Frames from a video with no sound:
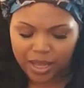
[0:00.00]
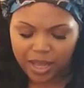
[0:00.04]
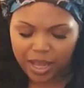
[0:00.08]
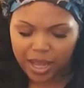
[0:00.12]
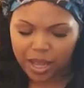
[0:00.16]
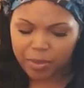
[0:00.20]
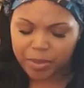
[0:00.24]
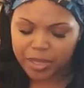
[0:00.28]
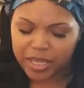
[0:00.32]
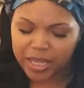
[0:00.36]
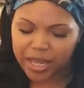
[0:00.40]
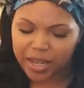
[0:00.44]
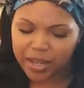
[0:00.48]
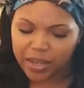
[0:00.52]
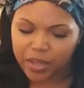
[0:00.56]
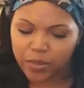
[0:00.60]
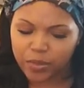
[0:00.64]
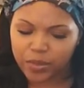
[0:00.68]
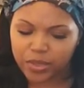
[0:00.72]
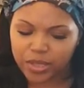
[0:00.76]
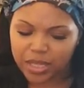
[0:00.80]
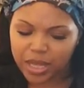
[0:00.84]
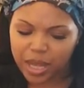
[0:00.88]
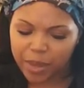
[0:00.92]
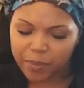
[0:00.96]
I'm telling
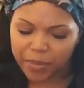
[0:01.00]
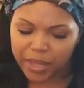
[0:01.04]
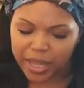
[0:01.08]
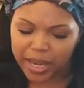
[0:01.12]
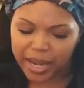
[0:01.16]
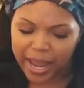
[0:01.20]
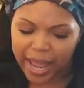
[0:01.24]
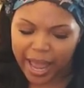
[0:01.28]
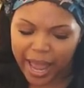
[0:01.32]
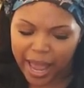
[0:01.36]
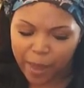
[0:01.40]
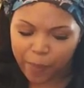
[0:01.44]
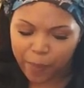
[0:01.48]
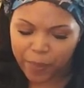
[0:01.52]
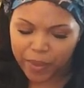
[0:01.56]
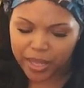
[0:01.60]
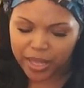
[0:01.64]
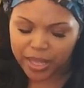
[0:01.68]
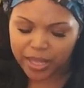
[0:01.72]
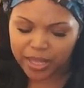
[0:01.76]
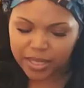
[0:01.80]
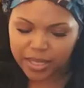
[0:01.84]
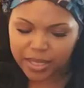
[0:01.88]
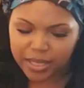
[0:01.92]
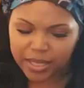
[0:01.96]
you, something
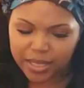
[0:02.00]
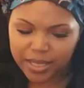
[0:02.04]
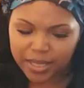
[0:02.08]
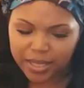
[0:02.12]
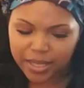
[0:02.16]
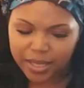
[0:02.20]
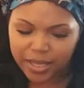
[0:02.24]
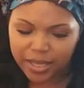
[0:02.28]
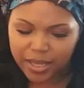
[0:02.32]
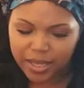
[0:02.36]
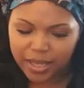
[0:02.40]
happens.